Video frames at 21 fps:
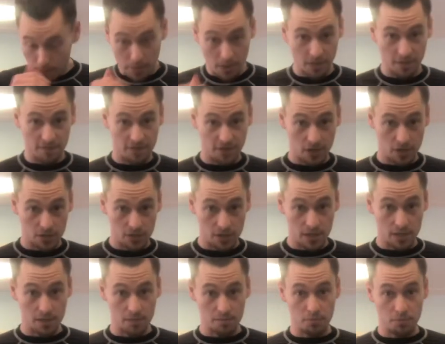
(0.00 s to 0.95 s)
But if they
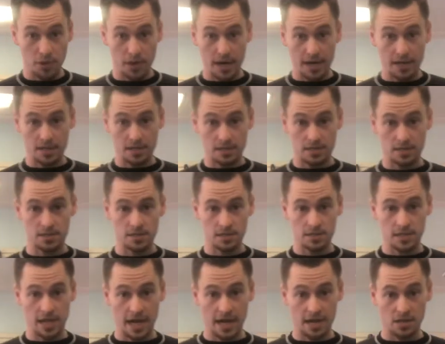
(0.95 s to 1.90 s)
only practice
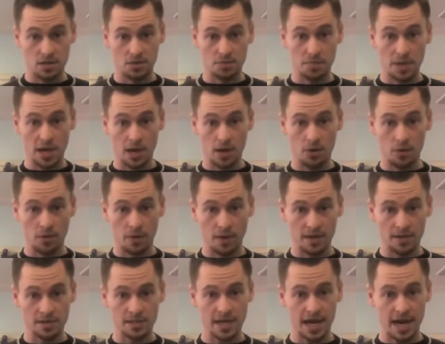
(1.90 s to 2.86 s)
tying their belt
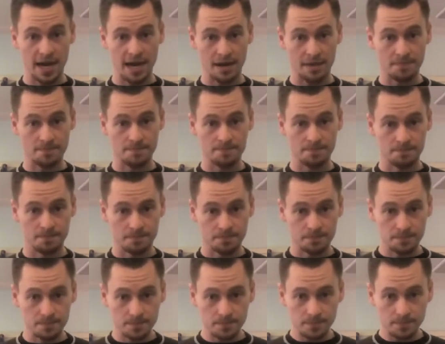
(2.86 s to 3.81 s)
one time
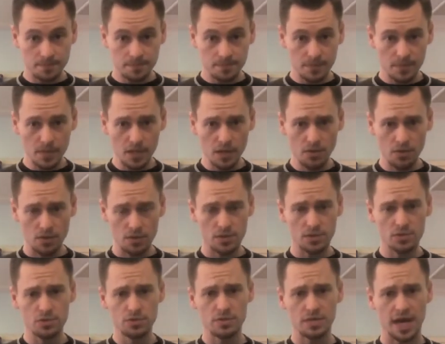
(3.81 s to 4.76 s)
or
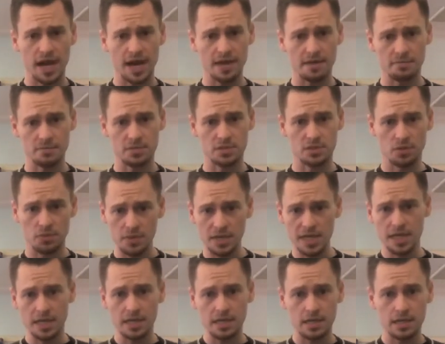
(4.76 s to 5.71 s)
2 times a
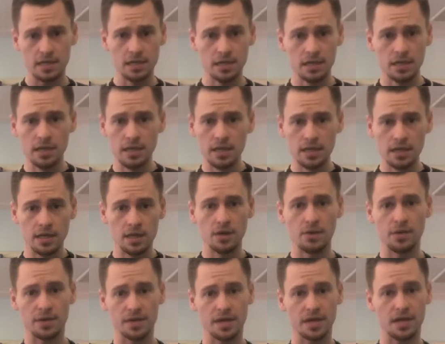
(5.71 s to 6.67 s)
week,
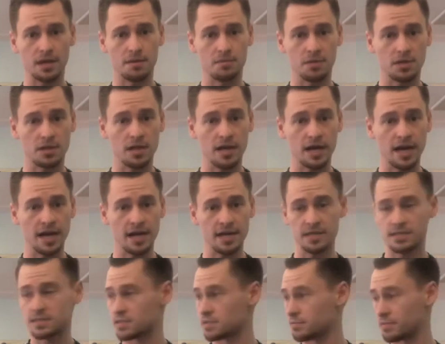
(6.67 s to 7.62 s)
when they come to
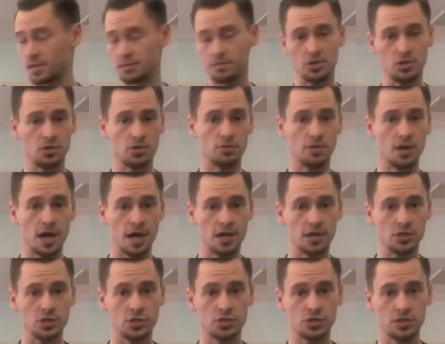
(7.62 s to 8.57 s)
class and maybe they're
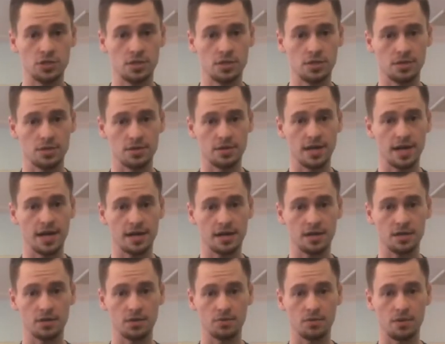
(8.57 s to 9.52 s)
rushed, they're not
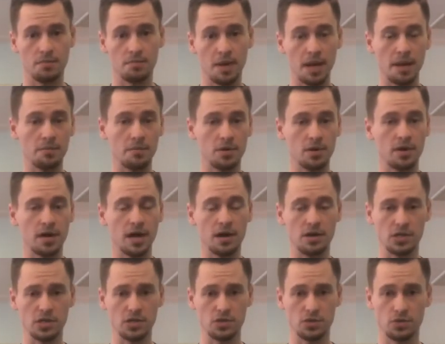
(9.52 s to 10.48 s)
going to remember how
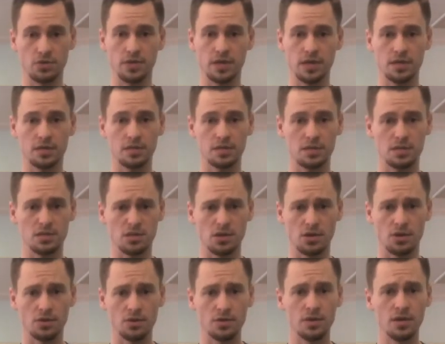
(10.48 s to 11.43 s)
to do it.
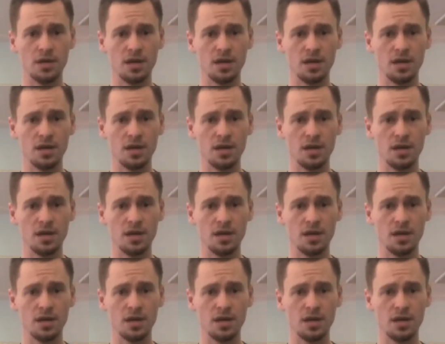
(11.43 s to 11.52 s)
So